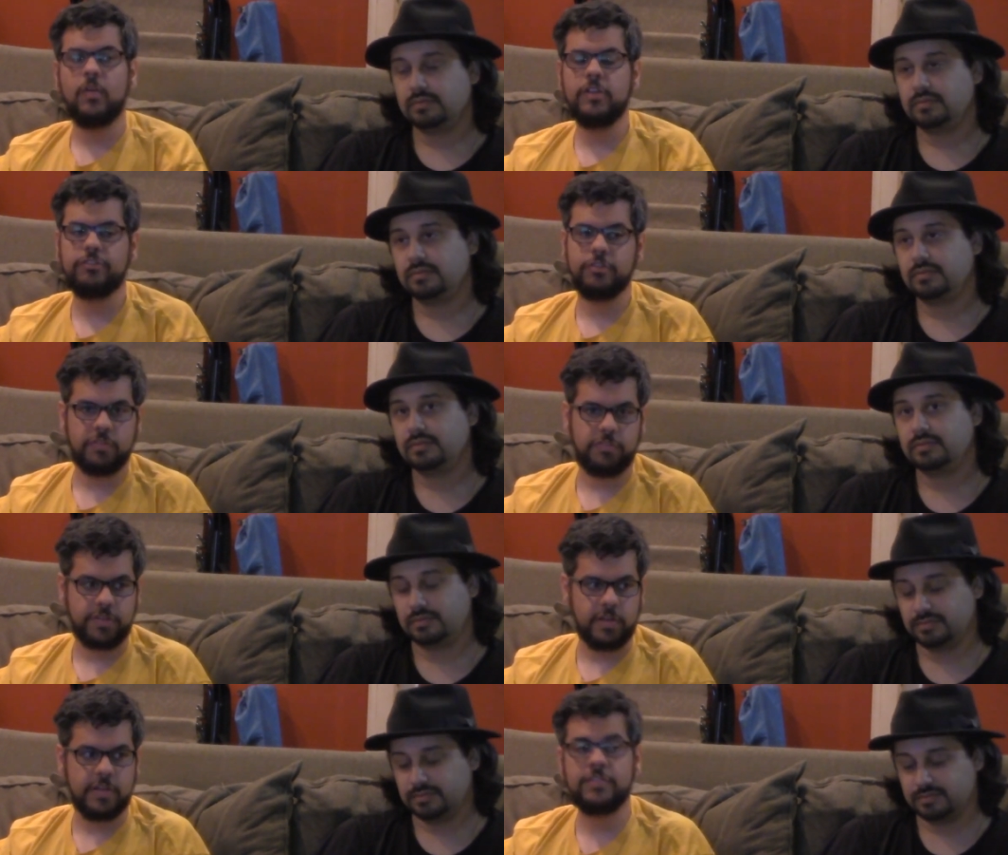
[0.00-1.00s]
Speaker 1: original
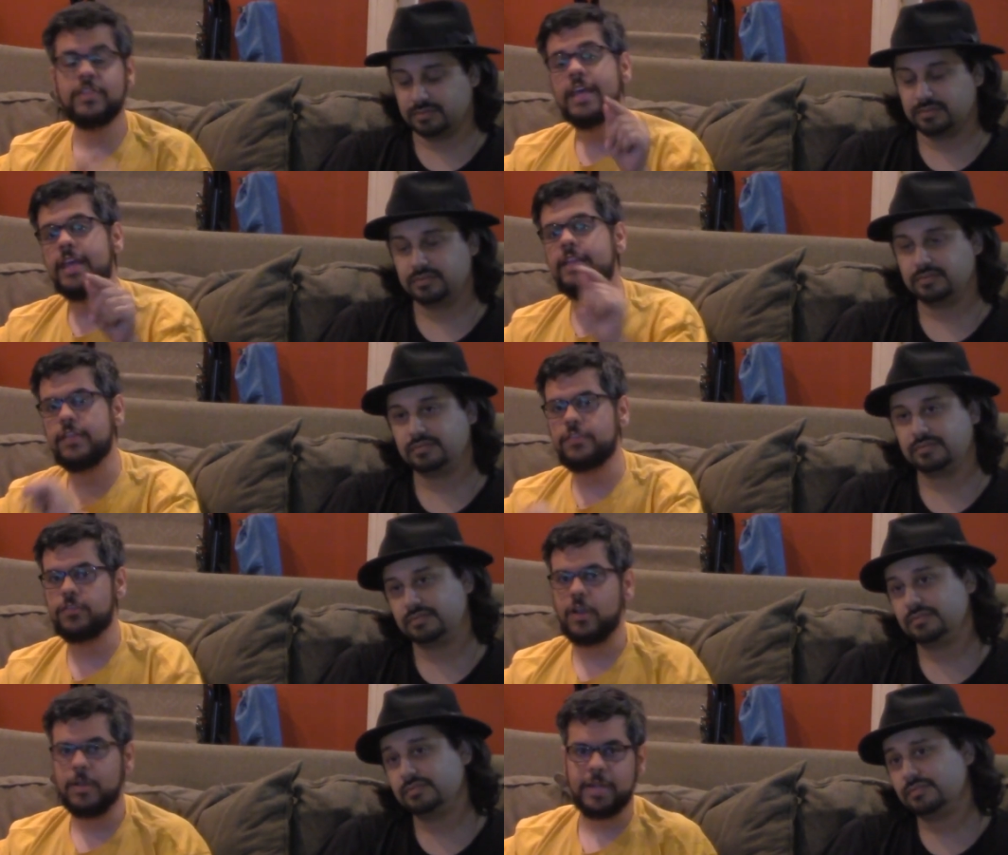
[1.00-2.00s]
series. Hit that
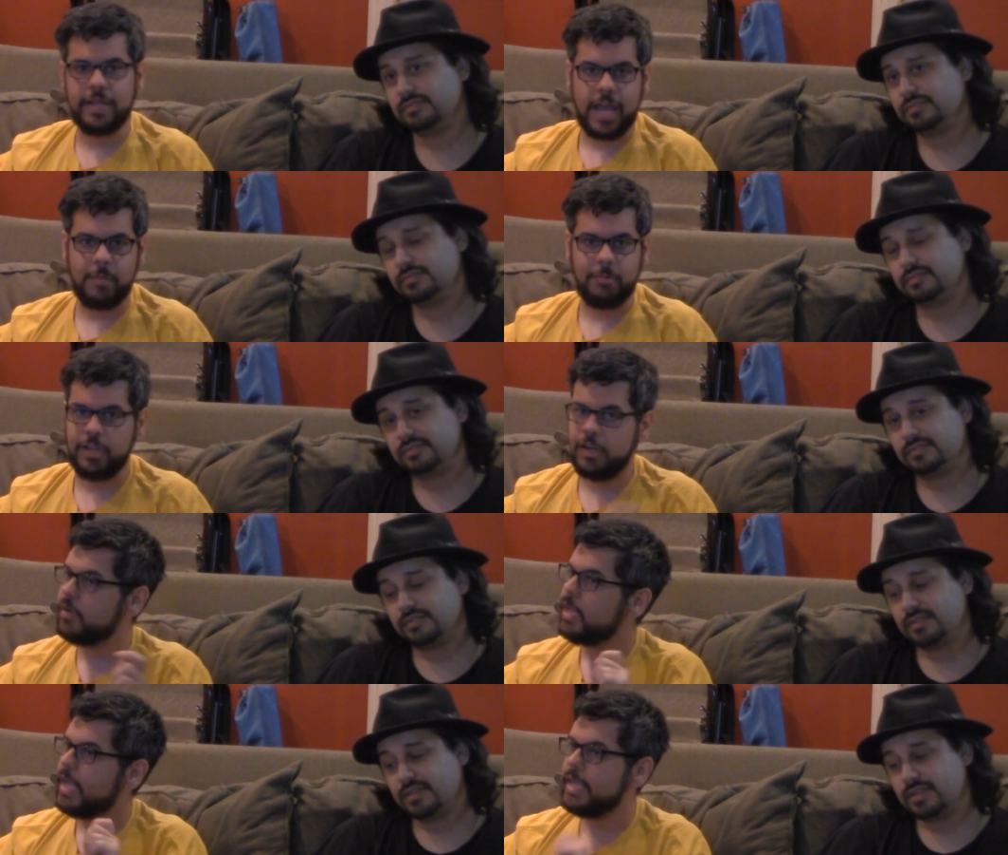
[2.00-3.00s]
subscribe button down
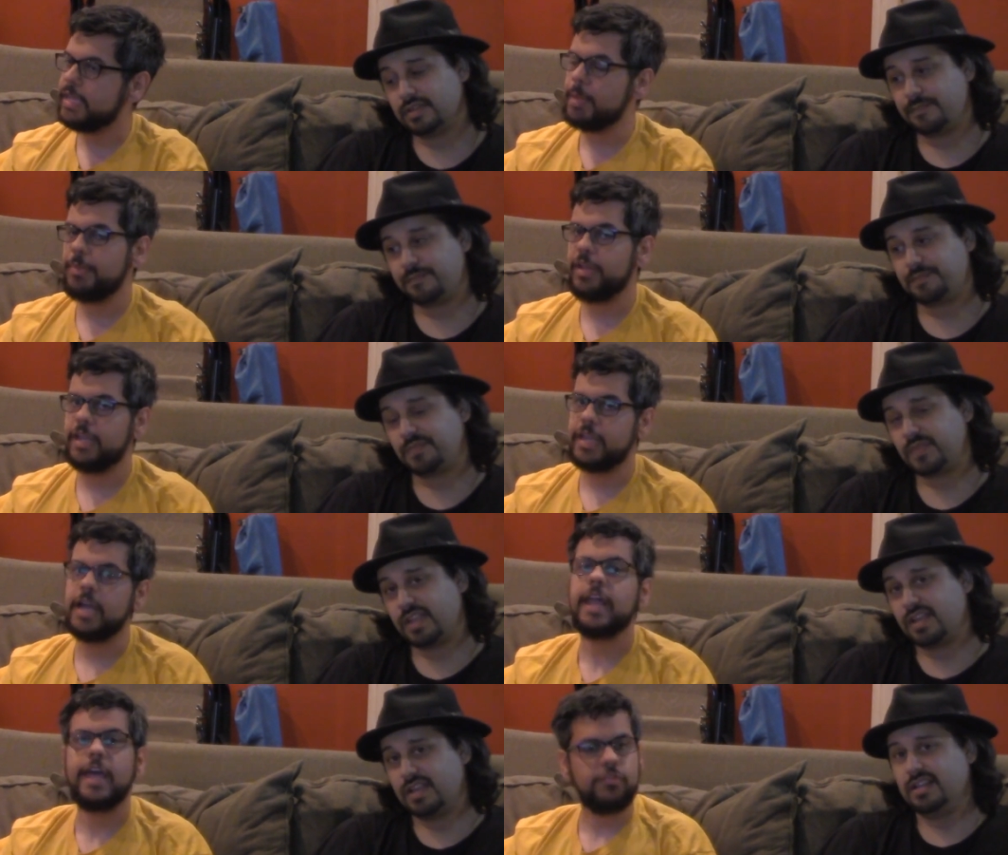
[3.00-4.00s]
below and hit that bell
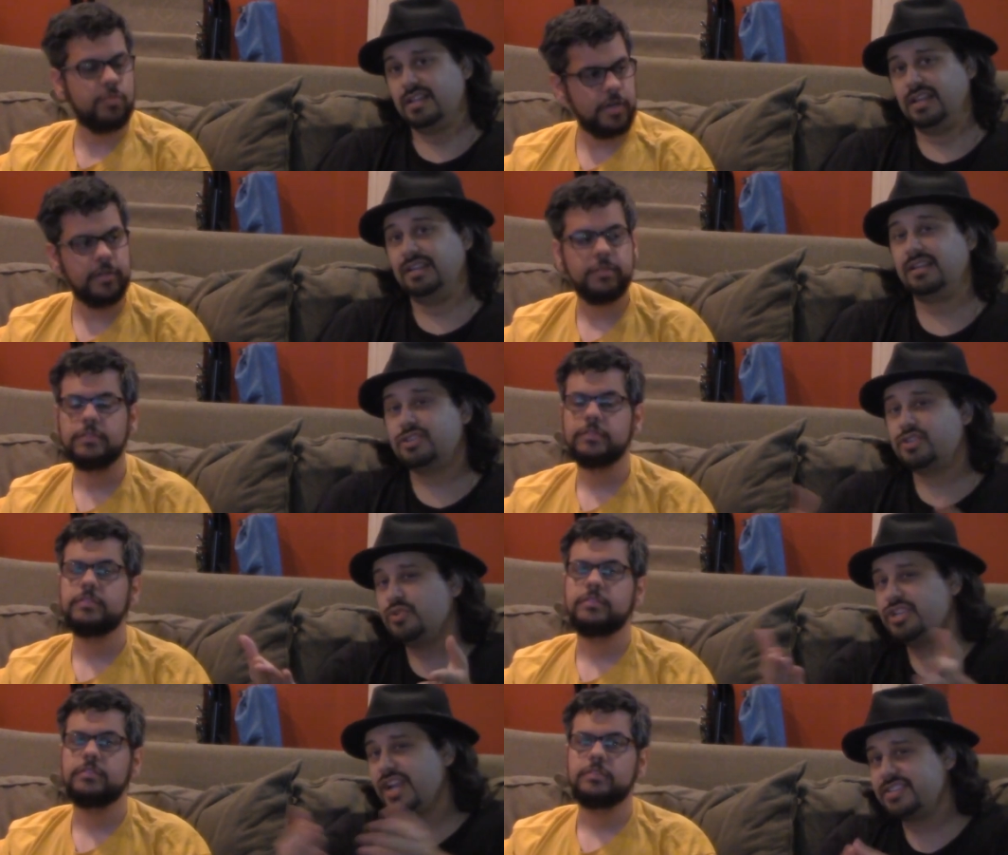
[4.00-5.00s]
icon as well.
Speaker 2: Let us know
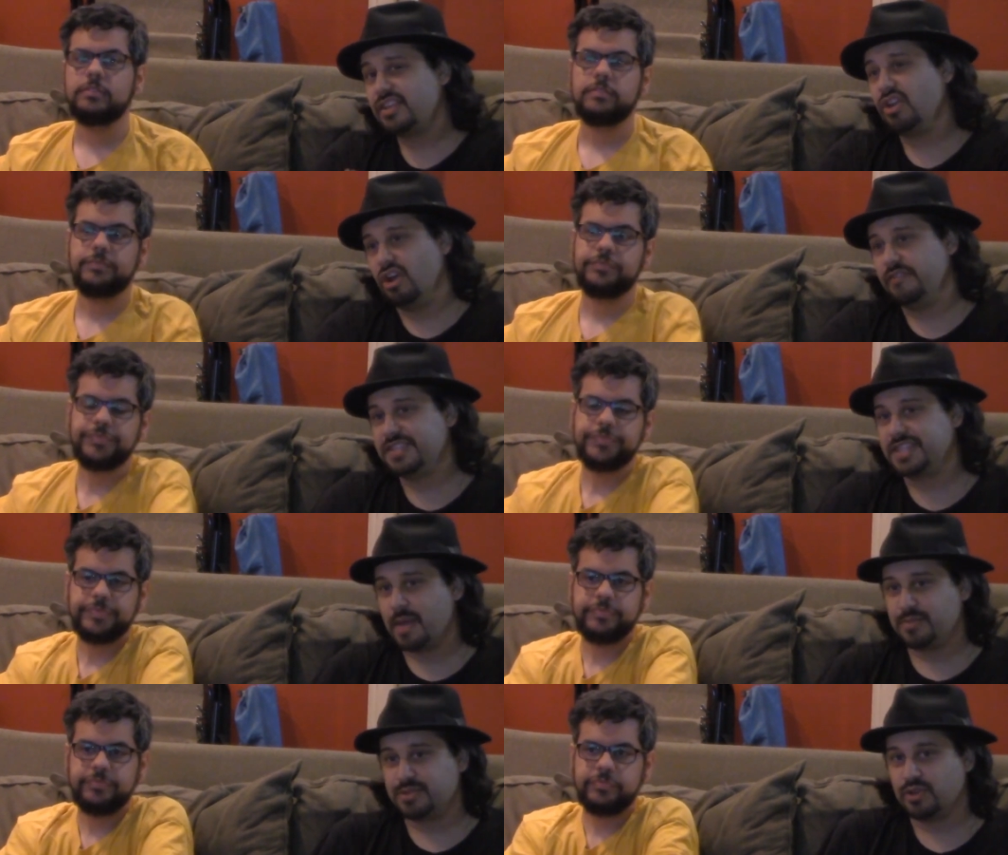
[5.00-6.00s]
what you guys thought of this
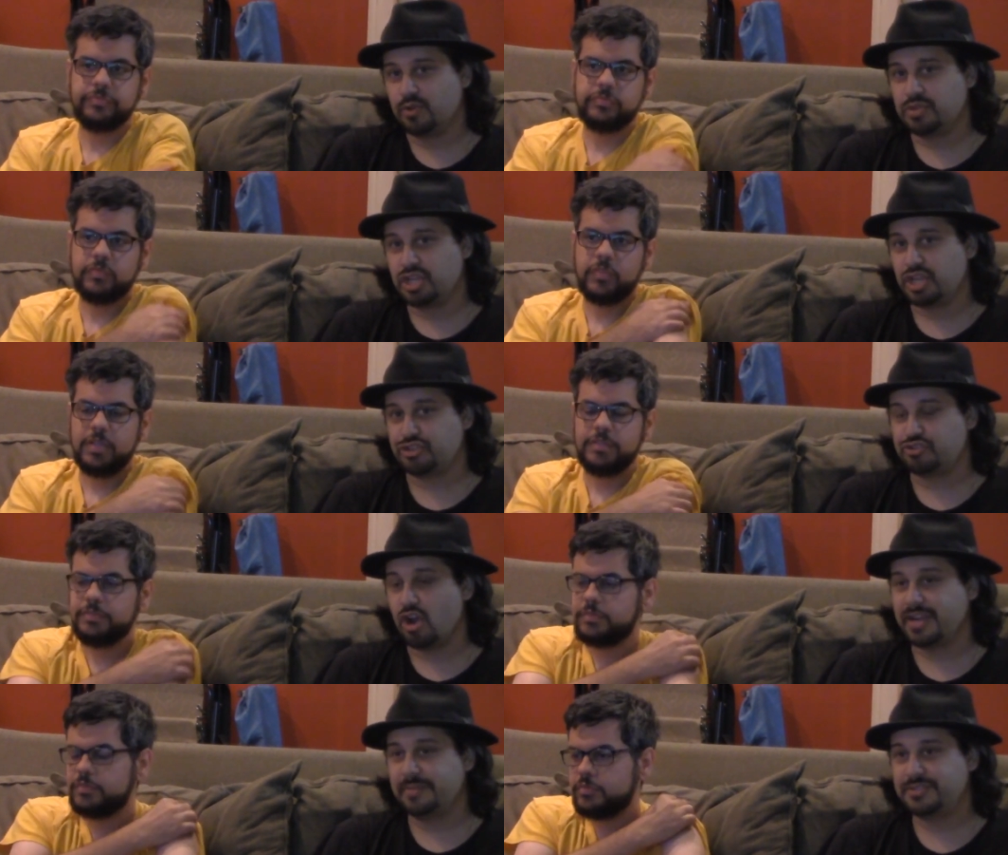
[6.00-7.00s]
episode. Was it a
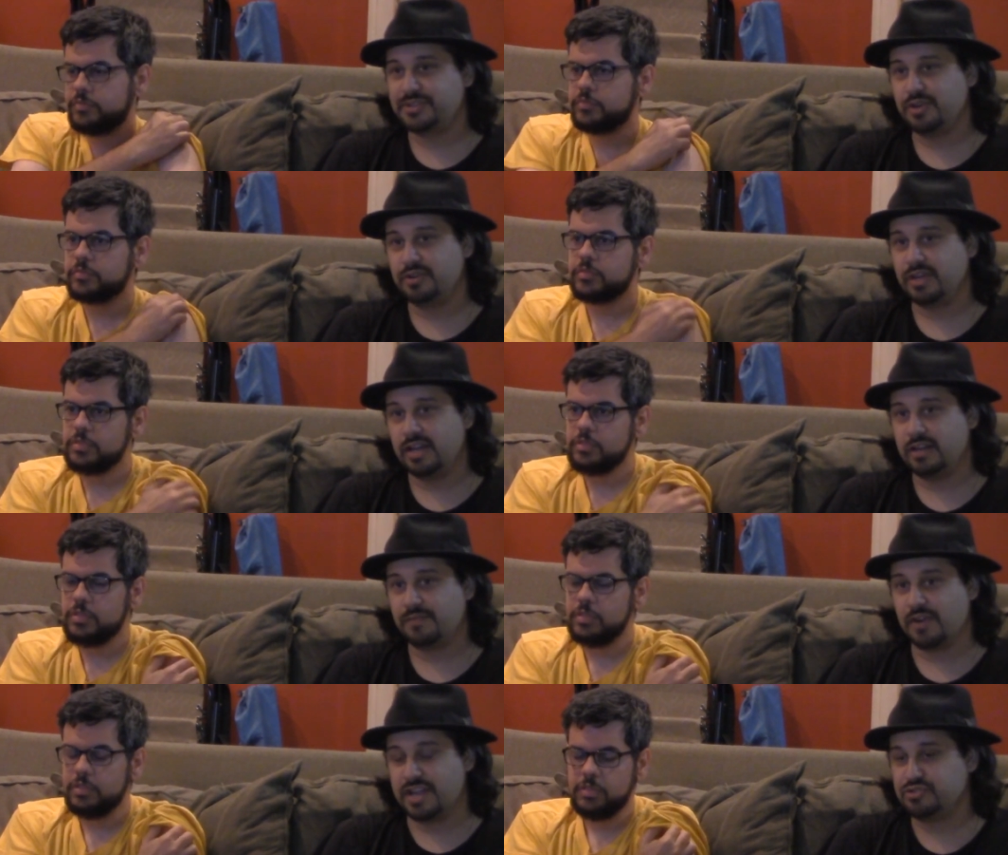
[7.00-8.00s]
strong episode
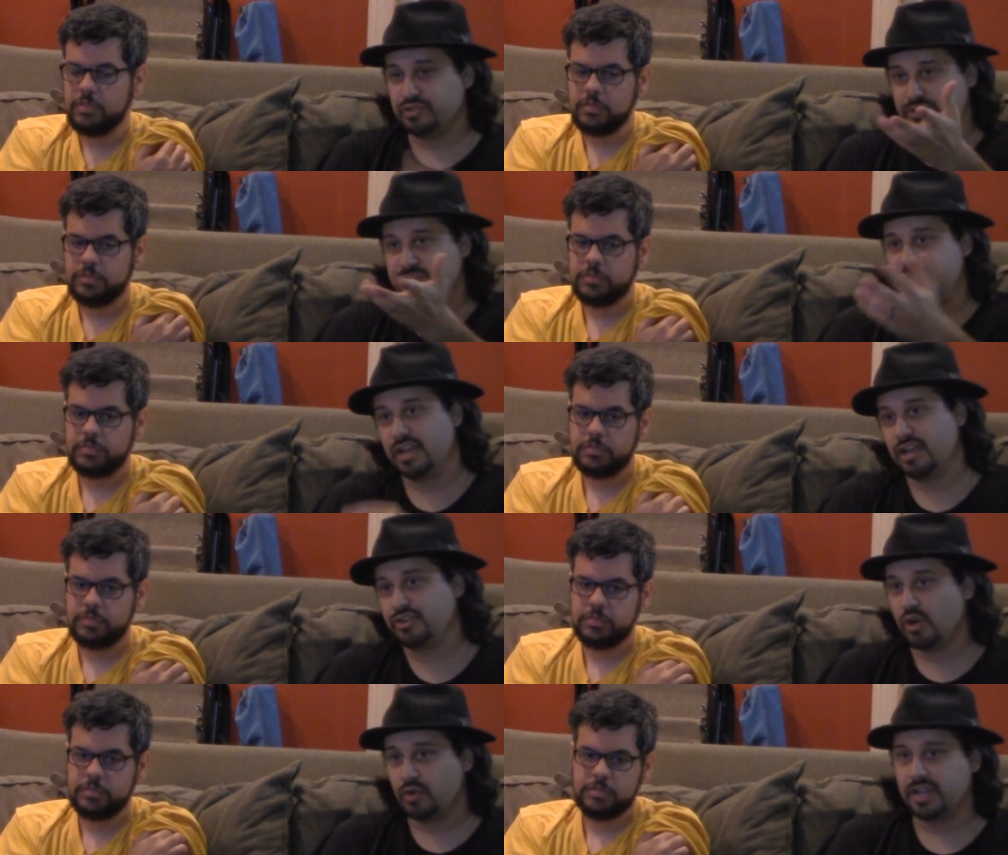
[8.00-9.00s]
for introducing
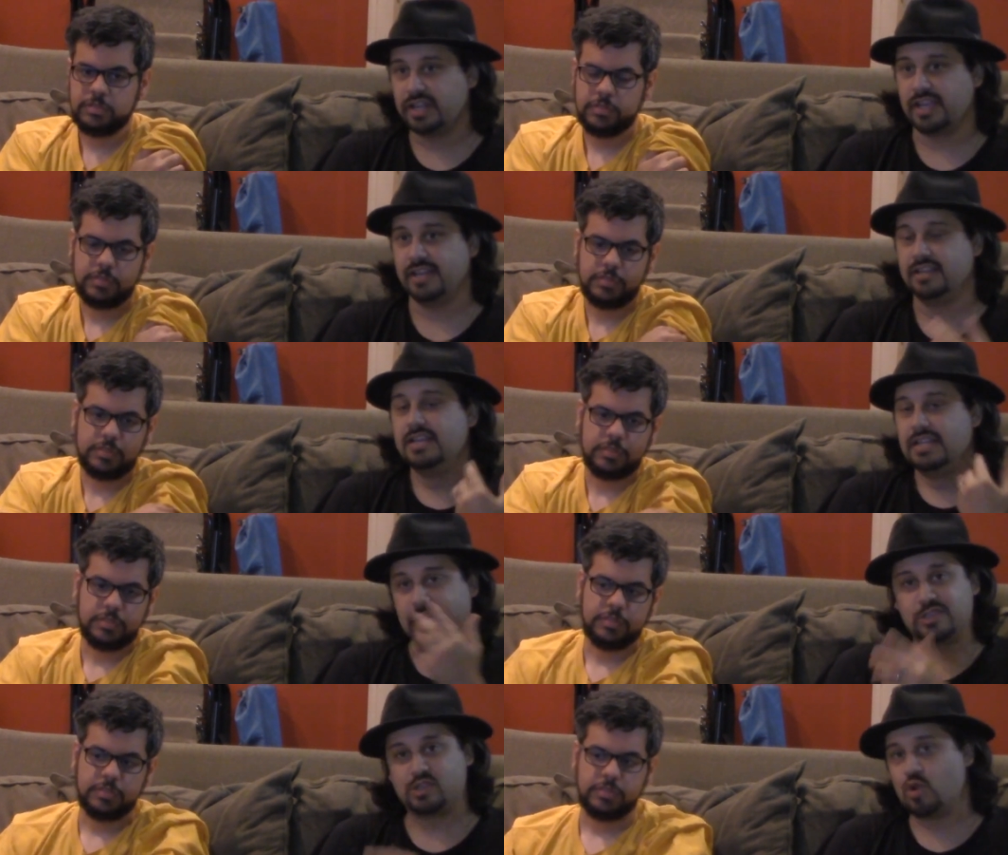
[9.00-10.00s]
Iorek and these